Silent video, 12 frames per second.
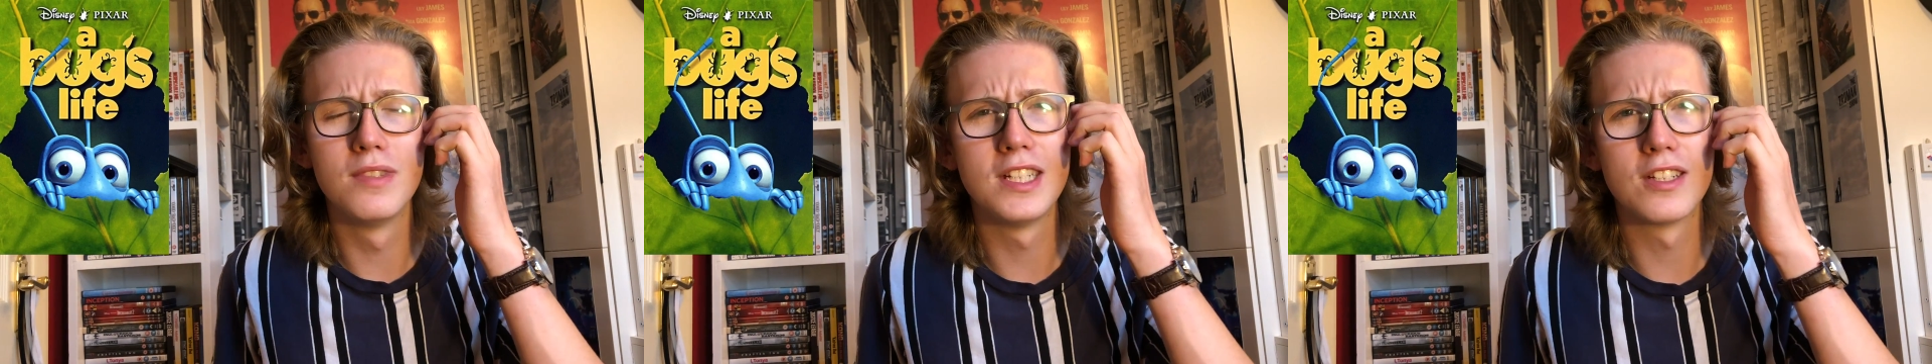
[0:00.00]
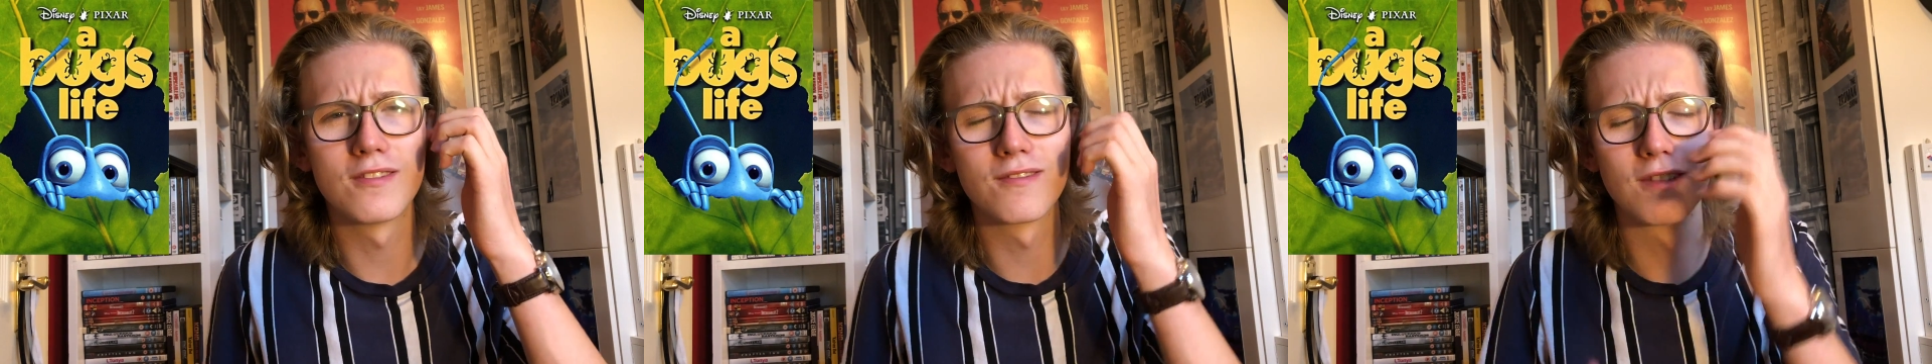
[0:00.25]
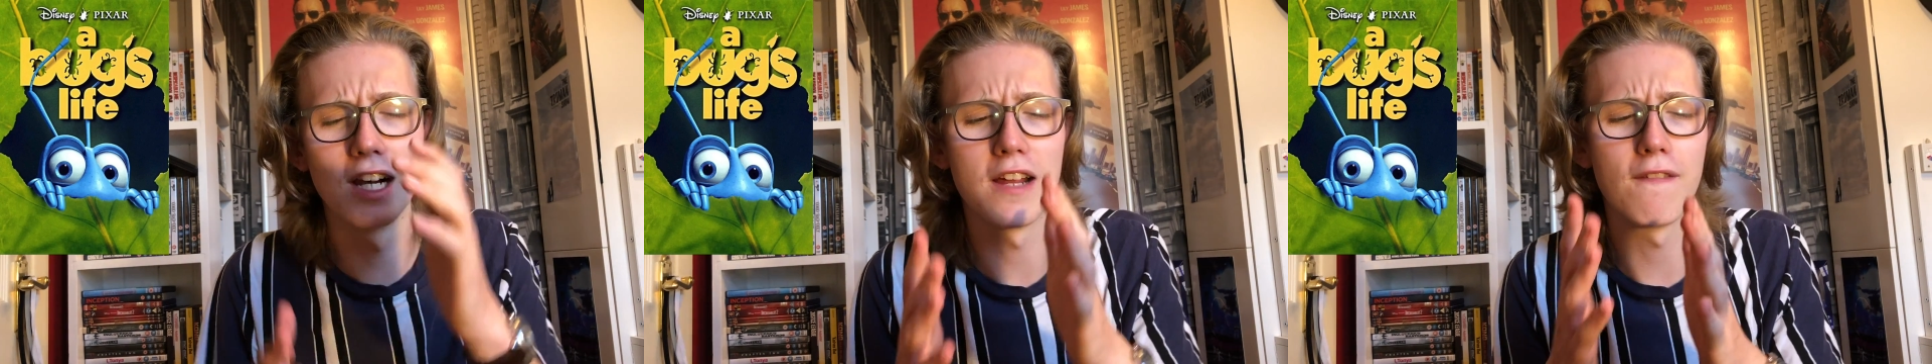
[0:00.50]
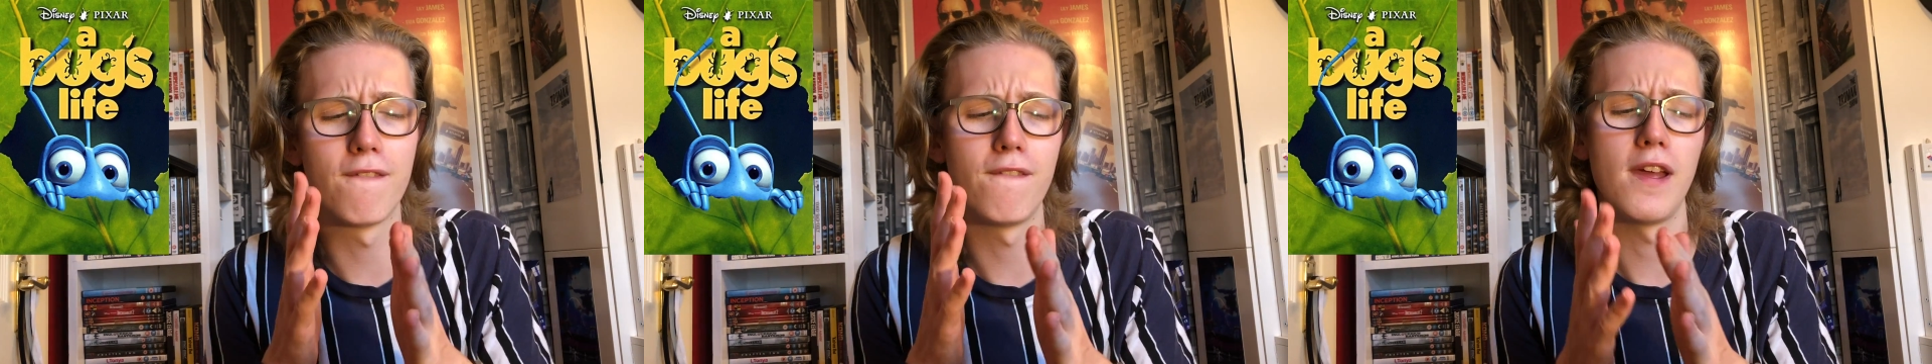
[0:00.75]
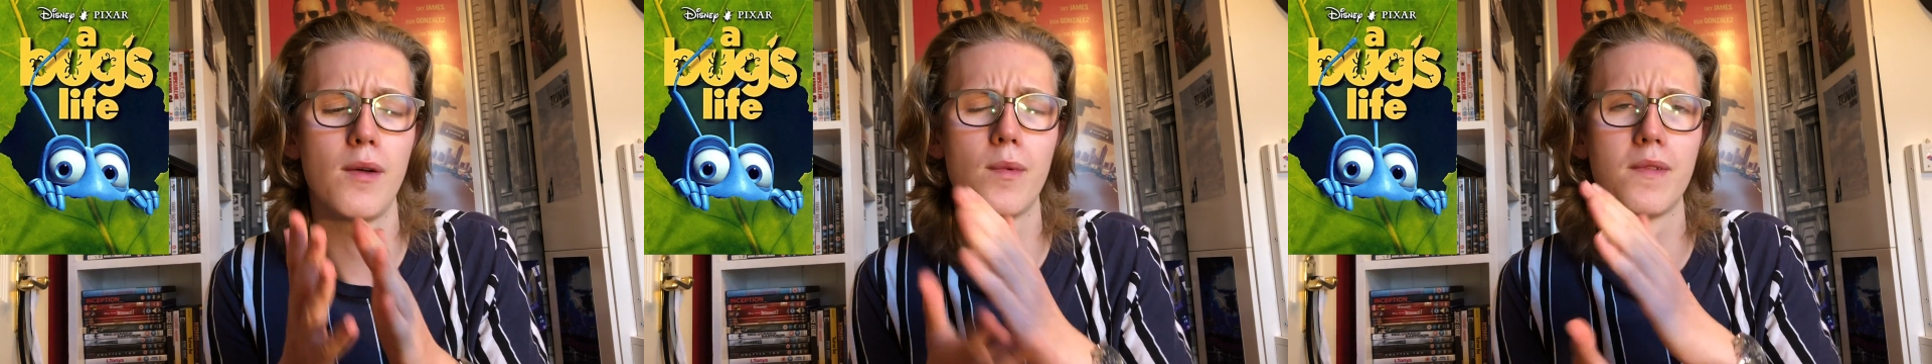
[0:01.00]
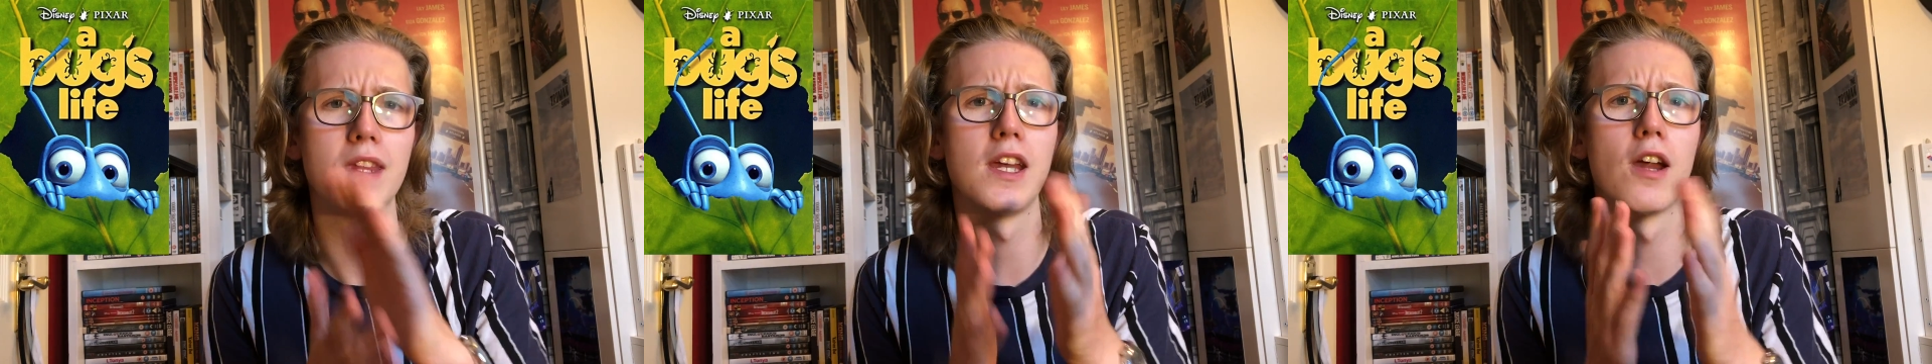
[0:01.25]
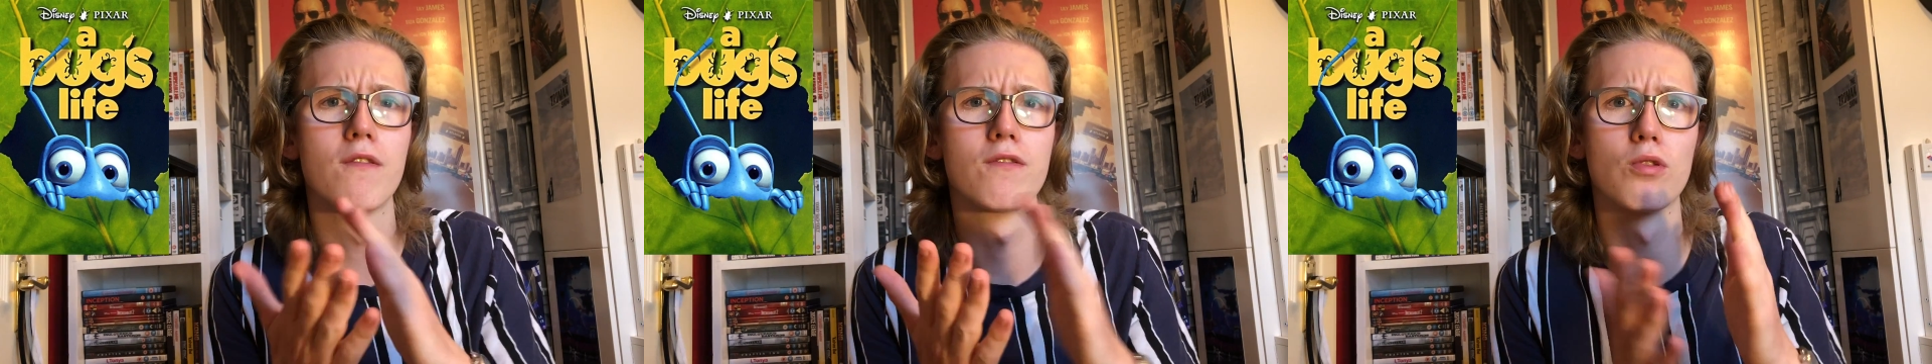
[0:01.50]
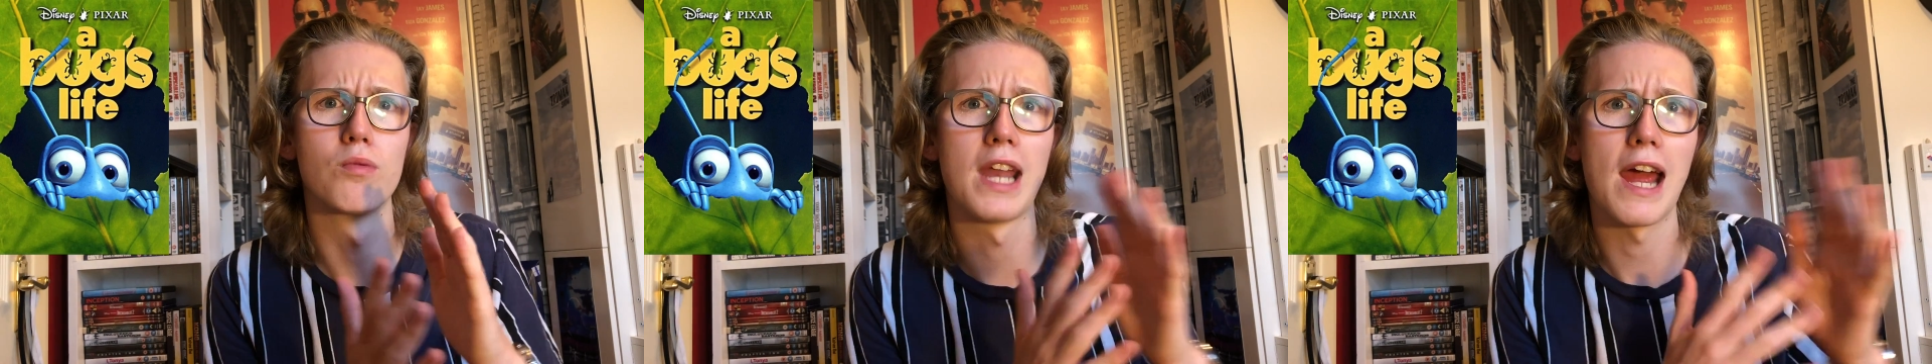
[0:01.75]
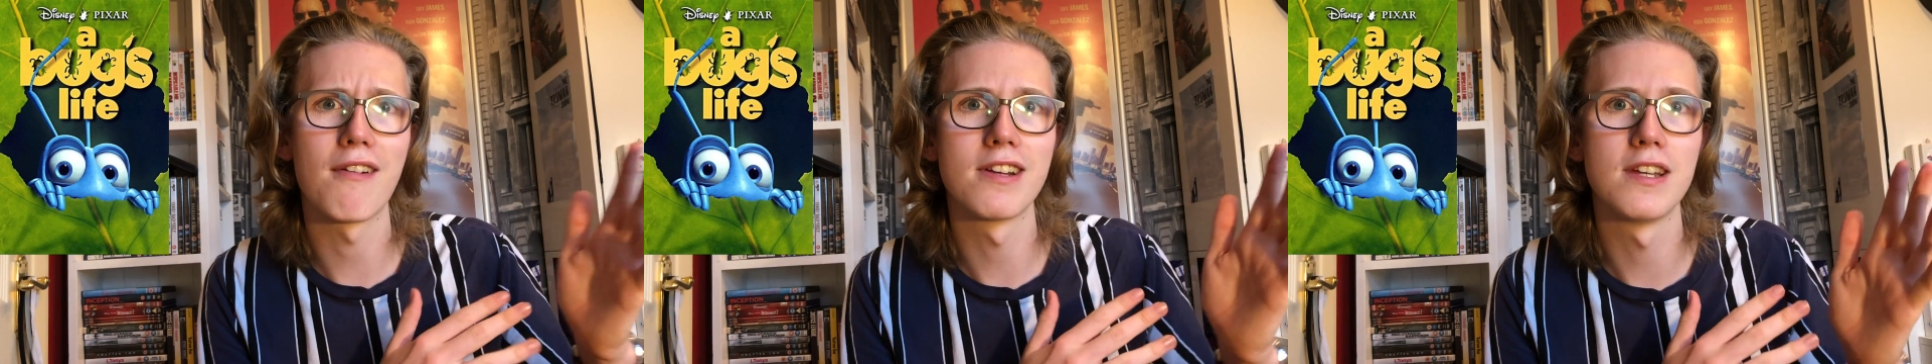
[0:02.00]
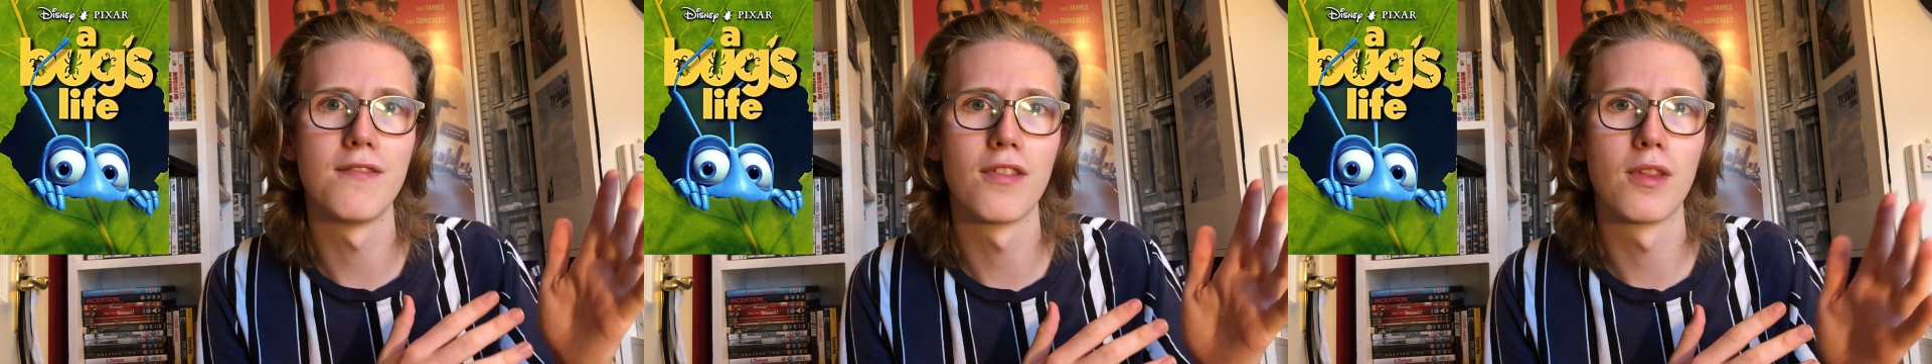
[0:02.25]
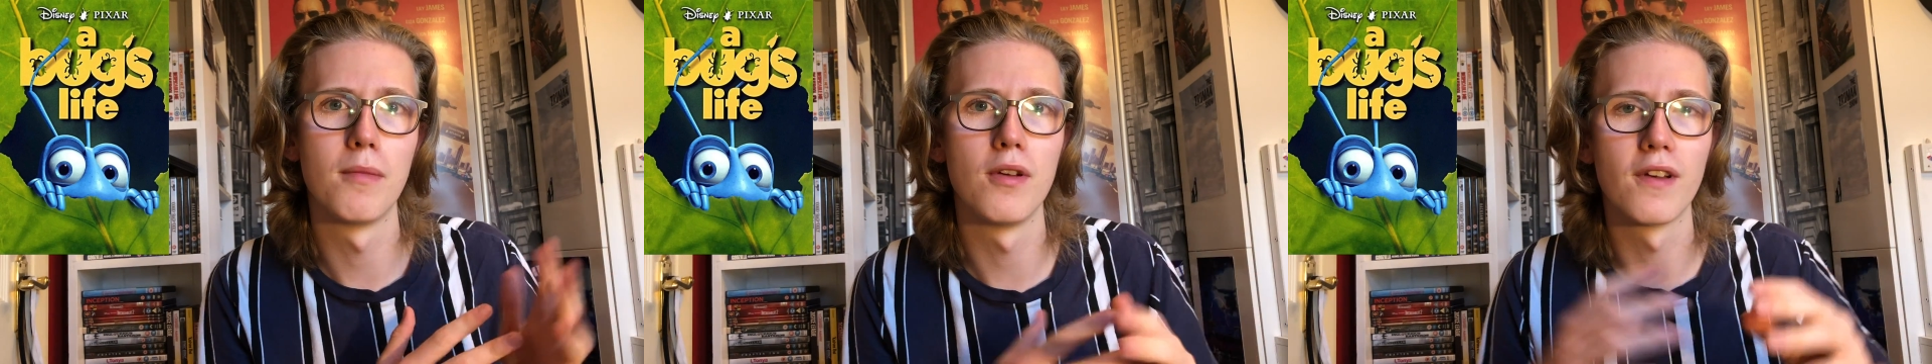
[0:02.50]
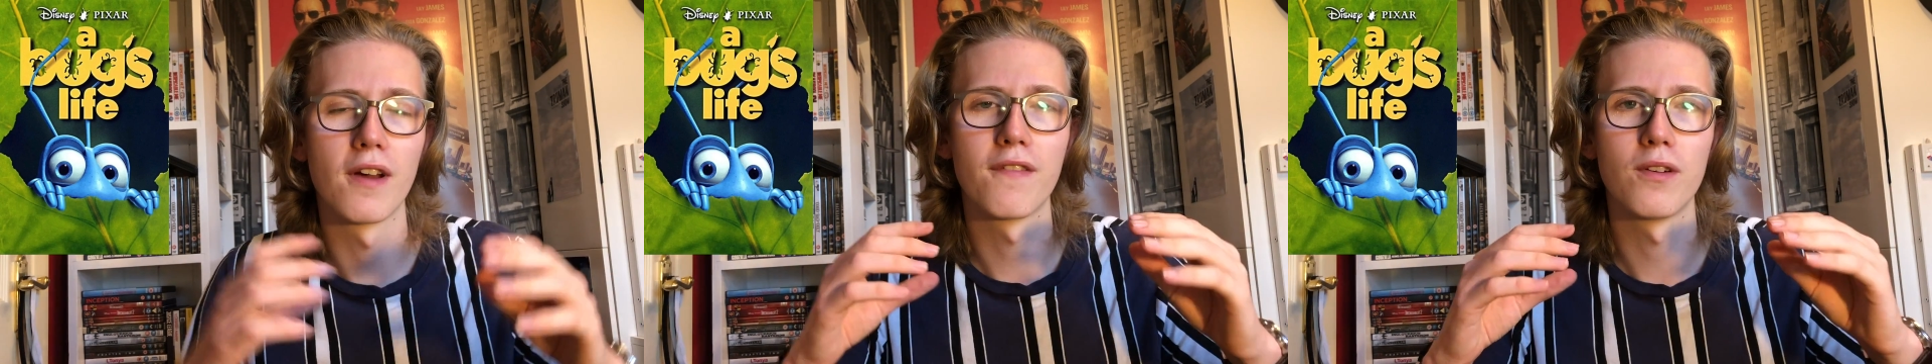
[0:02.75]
didn't really fit with the overall narrative of the movie.